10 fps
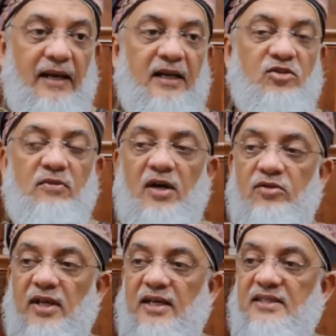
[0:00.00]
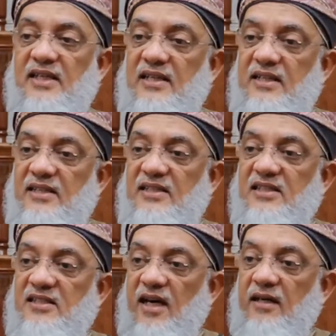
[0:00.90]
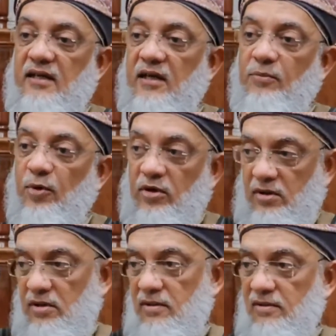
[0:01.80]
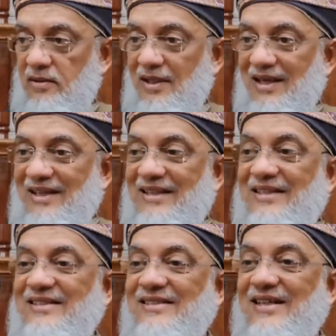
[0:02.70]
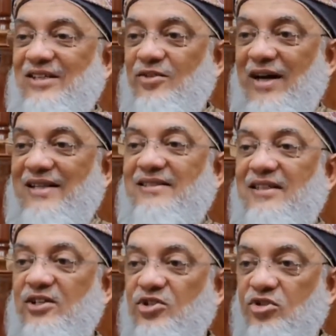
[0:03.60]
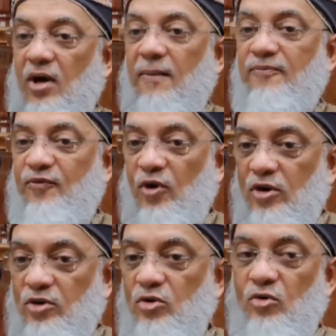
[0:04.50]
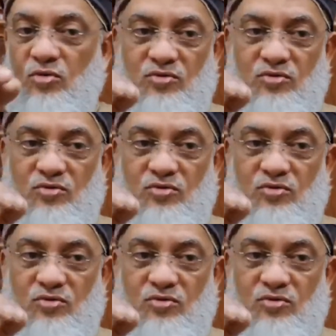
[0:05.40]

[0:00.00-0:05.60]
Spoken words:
Allah subhanahu wa ta'ala said, "This is Changi Airport. This is a transit stop for you.